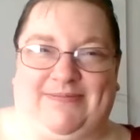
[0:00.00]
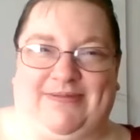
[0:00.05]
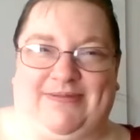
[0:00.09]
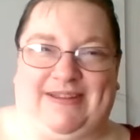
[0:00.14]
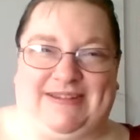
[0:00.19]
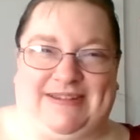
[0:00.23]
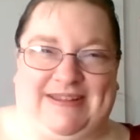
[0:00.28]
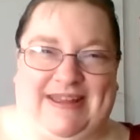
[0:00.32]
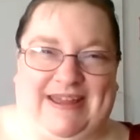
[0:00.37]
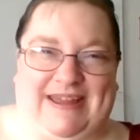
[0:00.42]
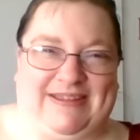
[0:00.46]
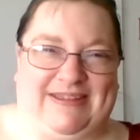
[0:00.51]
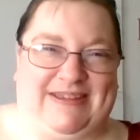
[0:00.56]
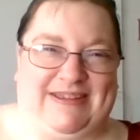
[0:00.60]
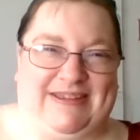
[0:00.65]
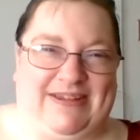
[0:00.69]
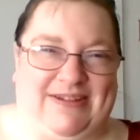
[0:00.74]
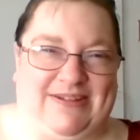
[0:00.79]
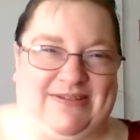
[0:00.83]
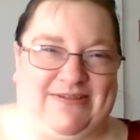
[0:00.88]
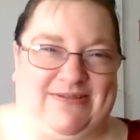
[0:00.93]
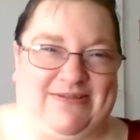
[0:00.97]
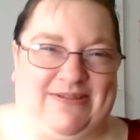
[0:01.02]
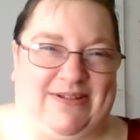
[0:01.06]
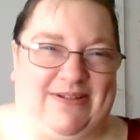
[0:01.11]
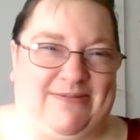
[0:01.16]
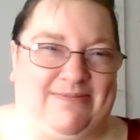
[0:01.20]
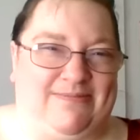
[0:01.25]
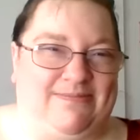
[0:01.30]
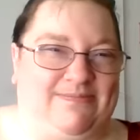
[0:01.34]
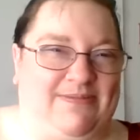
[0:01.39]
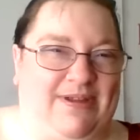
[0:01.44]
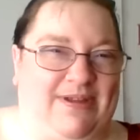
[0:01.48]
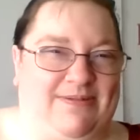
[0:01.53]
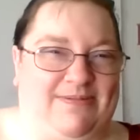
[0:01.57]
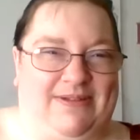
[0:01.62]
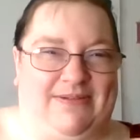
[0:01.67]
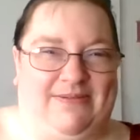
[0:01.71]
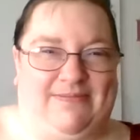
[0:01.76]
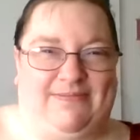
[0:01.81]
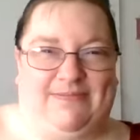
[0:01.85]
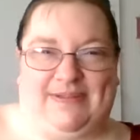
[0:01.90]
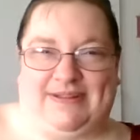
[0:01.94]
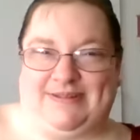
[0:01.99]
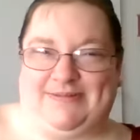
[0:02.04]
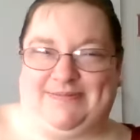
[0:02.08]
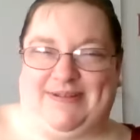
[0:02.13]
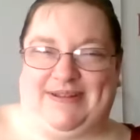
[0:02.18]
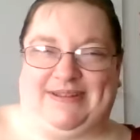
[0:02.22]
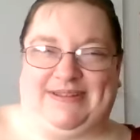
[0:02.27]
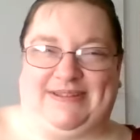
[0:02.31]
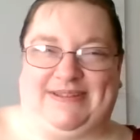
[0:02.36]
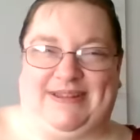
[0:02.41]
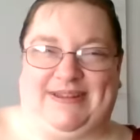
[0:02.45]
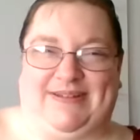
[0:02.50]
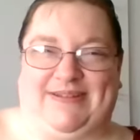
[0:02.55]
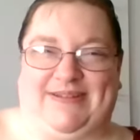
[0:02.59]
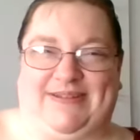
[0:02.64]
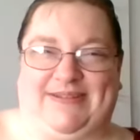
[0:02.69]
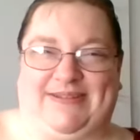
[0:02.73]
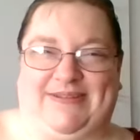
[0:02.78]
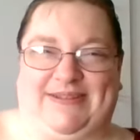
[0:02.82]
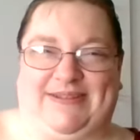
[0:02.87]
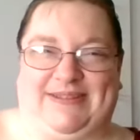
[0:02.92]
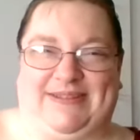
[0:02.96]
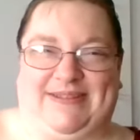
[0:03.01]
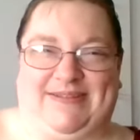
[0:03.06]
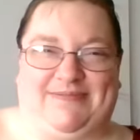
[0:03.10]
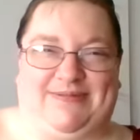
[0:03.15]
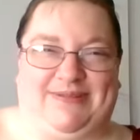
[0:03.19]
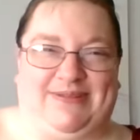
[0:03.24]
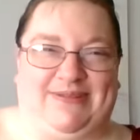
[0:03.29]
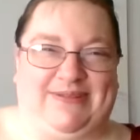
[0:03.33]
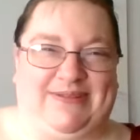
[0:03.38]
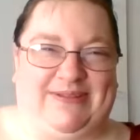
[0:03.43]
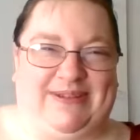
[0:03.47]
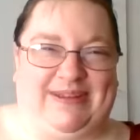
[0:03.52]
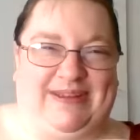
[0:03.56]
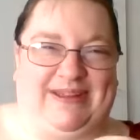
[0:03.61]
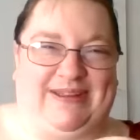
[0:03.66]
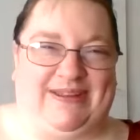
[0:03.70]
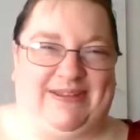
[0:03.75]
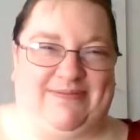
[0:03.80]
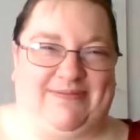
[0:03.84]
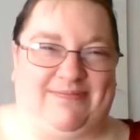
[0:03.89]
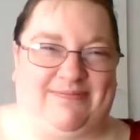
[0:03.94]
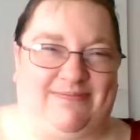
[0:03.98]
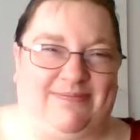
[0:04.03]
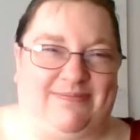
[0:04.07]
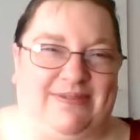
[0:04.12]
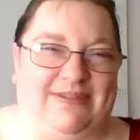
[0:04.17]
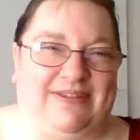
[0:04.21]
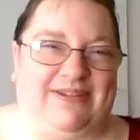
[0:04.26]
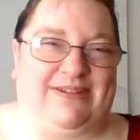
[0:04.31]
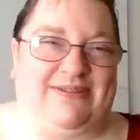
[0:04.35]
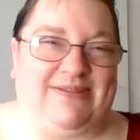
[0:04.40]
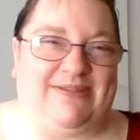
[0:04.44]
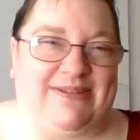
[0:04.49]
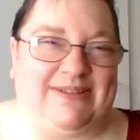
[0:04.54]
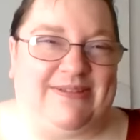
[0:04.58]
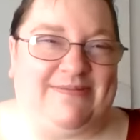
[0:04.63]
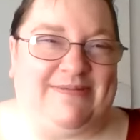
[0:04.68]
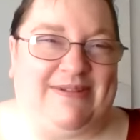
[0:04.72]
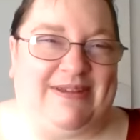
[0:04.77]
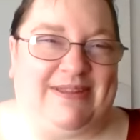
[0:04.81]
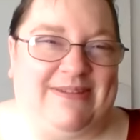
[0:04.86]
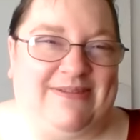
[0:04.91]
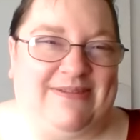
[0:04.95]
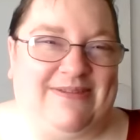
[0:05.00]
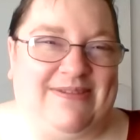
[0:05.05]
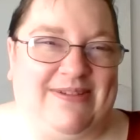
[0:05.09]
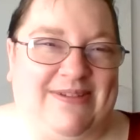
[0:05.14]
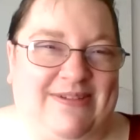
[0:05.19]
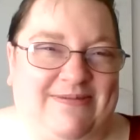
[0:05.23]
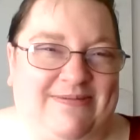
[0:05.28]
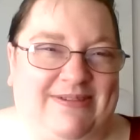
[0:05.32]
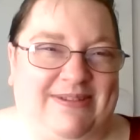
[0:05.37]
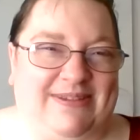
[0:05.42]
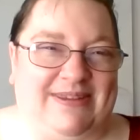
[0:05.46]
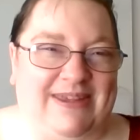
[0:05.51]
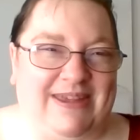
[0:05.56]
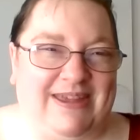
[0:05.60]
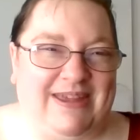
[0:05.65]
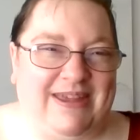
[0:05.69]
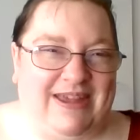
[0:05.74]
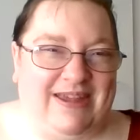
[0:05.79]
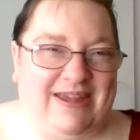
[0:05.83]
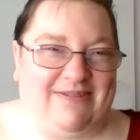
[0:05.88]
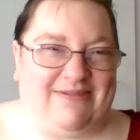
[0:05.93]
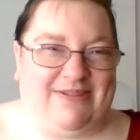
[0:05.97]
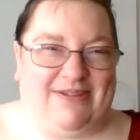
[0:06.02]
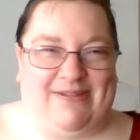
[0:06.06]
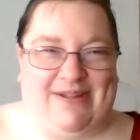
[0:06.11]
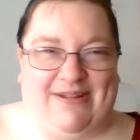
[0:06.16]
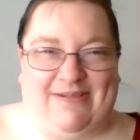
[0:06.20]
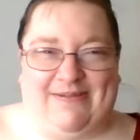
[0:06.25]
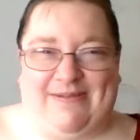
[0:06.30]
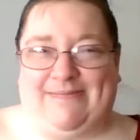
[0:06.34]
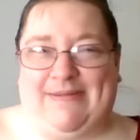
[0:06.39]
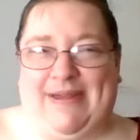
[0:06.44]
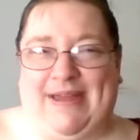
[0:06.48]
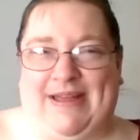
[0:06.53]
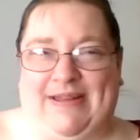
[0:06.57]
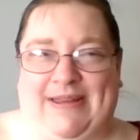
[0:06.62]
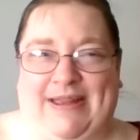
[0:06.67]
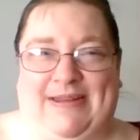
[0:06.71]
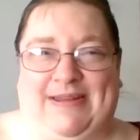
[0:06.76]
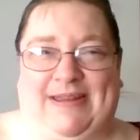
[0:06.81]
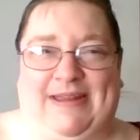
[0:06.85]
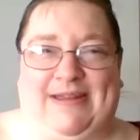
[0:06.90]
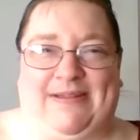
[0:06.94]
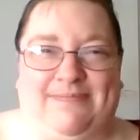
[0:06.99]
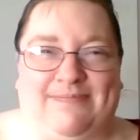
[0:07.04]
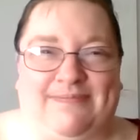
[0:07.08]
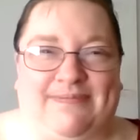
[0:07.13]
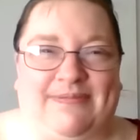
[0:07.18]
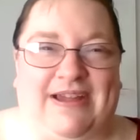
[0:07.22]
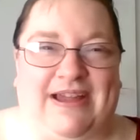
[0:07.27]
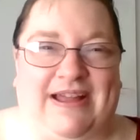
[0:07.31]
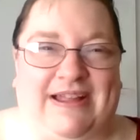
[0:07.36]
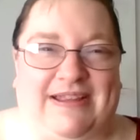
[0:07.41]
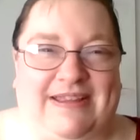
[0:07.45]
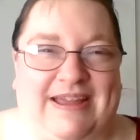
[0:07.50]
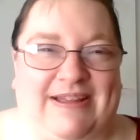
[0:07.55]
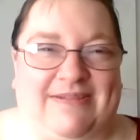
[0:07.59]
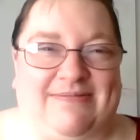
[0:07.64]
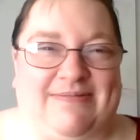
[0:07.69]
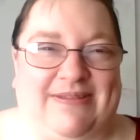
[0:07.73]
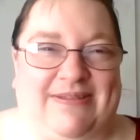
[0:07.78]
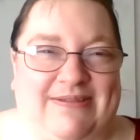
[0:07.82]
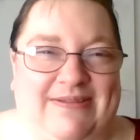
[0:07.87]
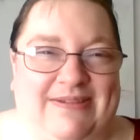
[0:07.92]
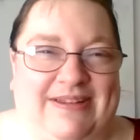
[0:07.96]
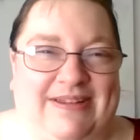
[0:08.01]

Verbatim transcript: reached out to you or maybe expressed their interest in ballooning and their thoughts about the film? And have you had any contact with